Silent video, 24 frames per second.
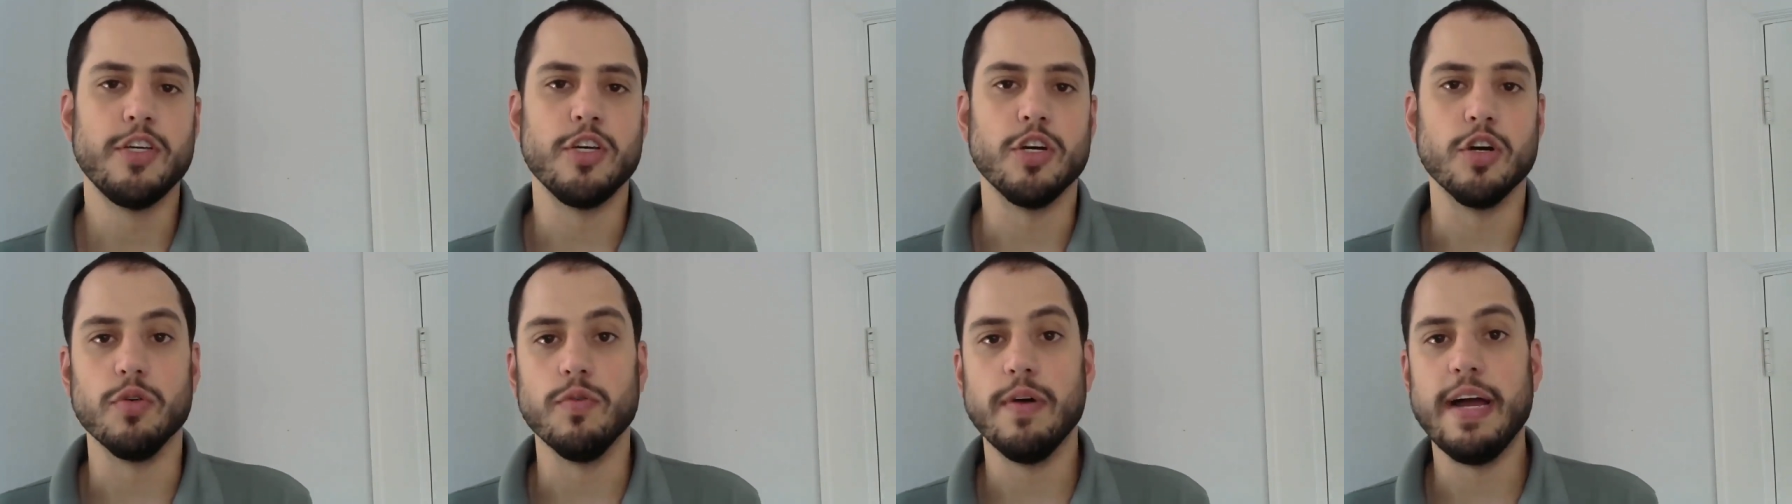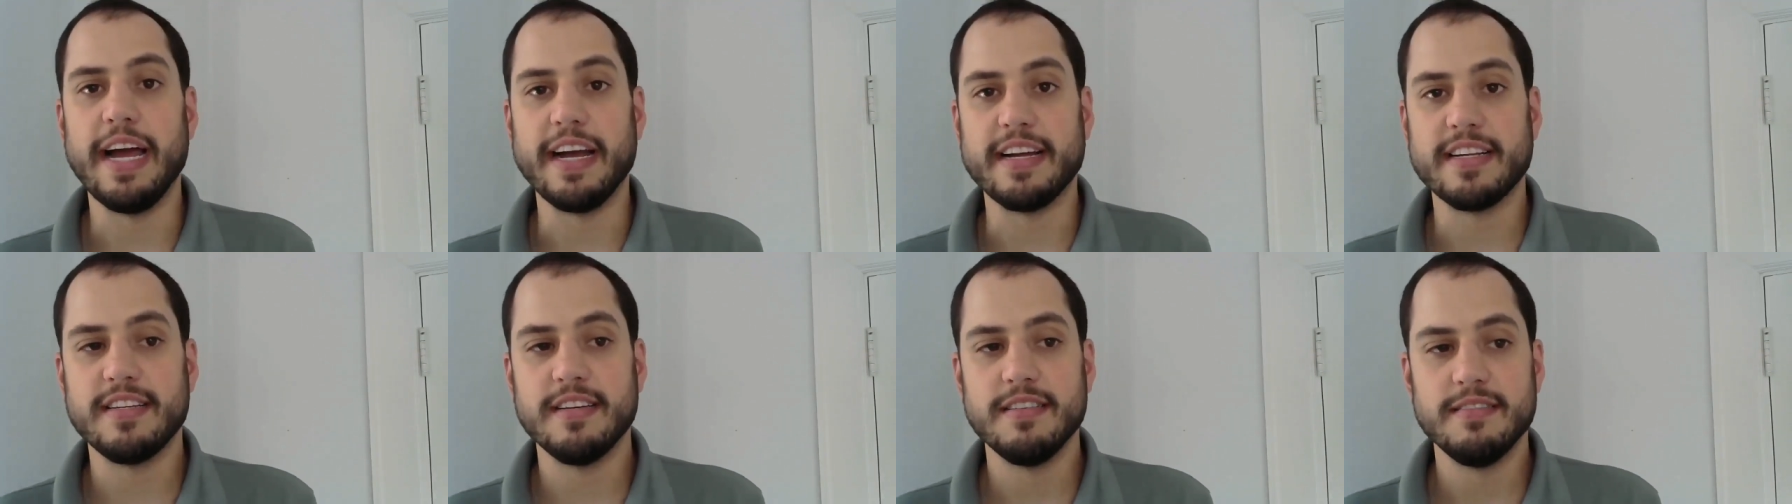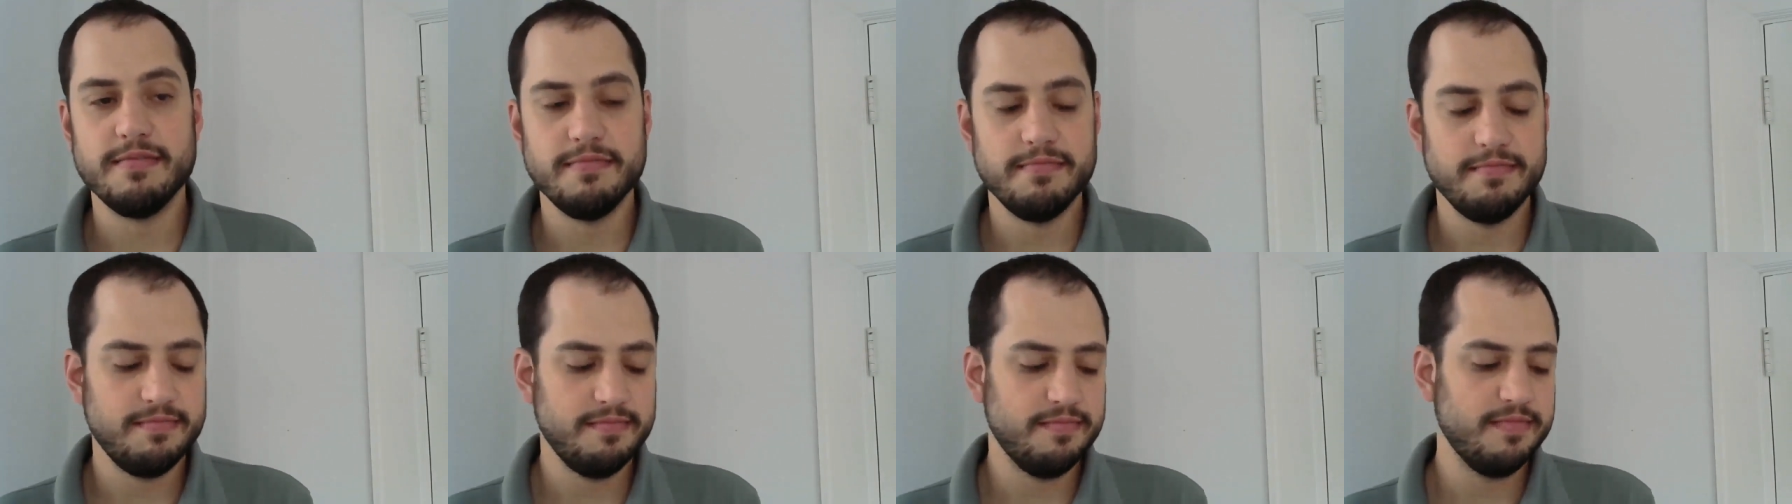Correct,
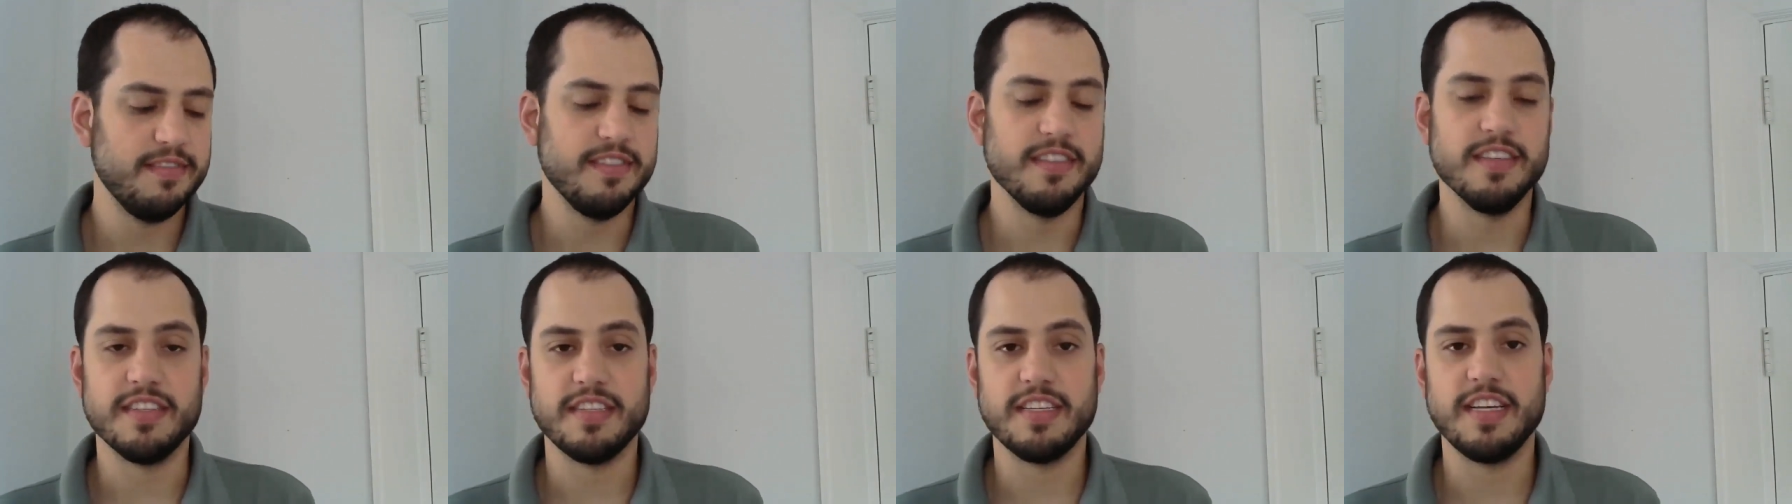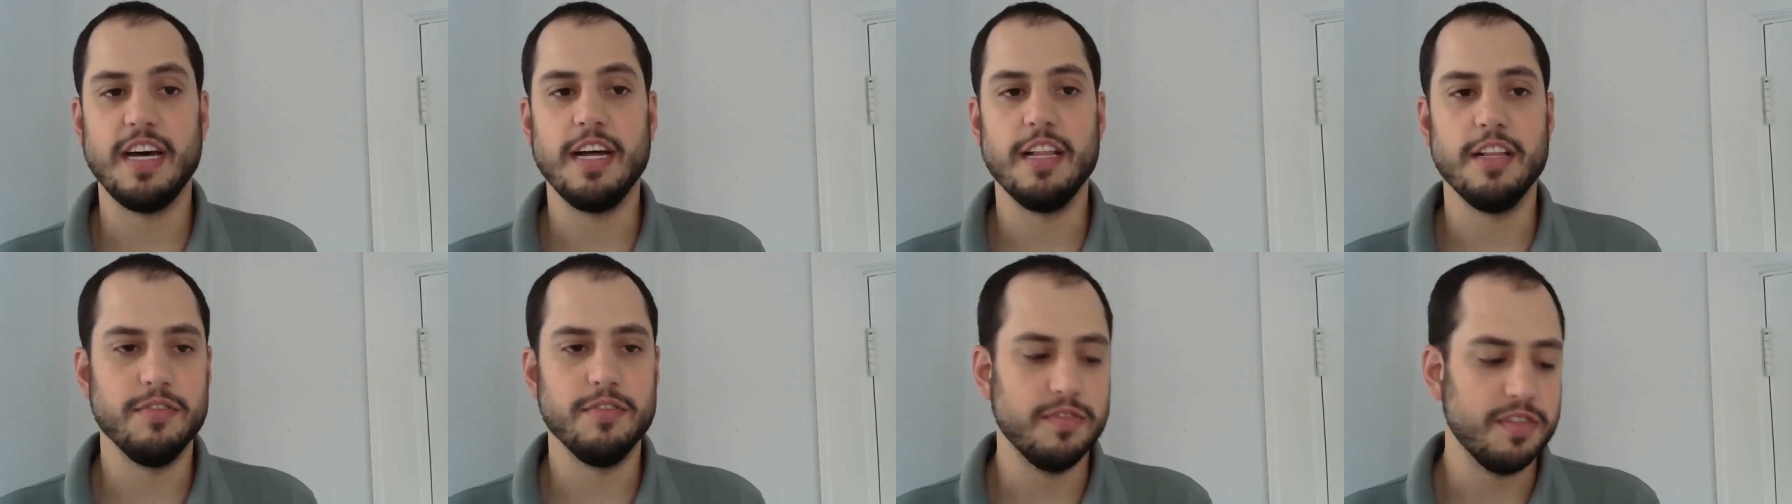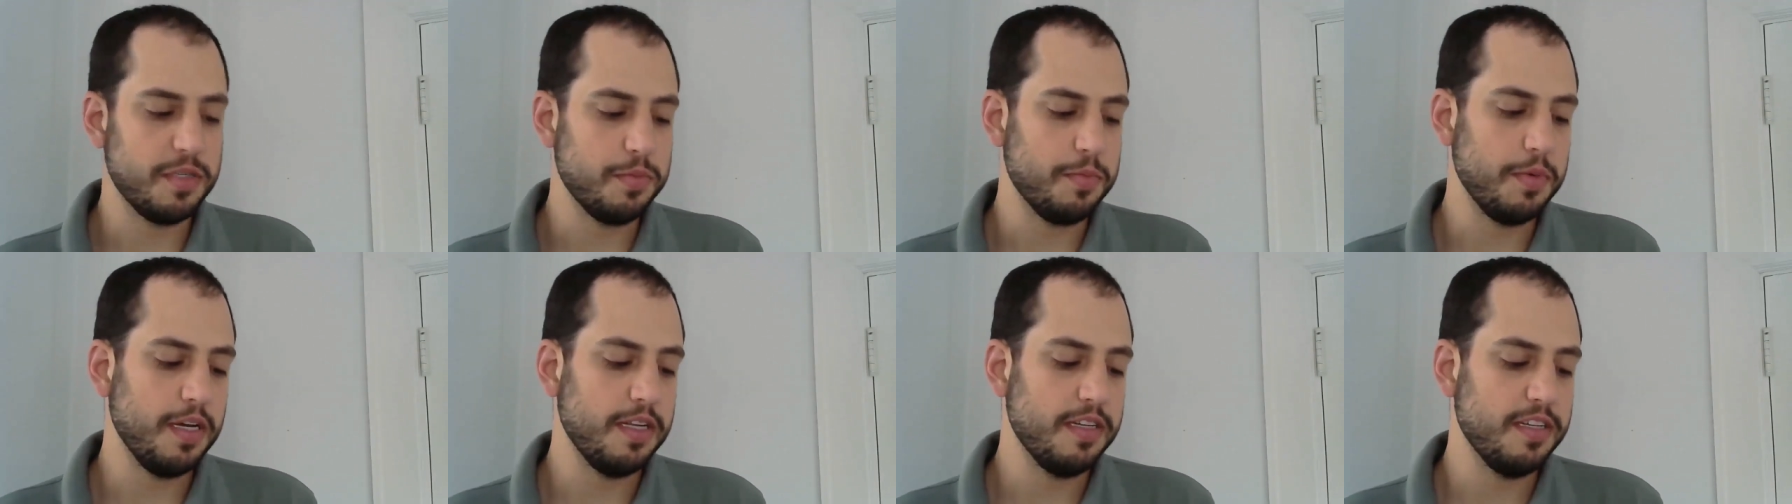the scholar
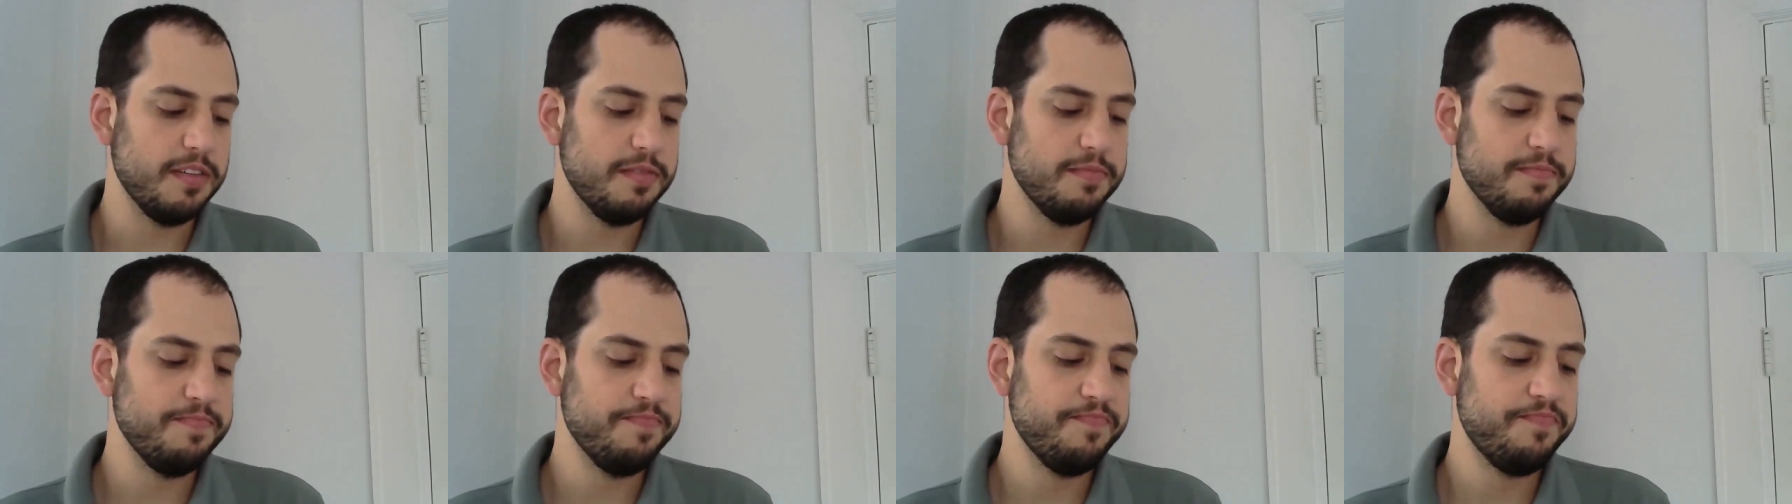responded.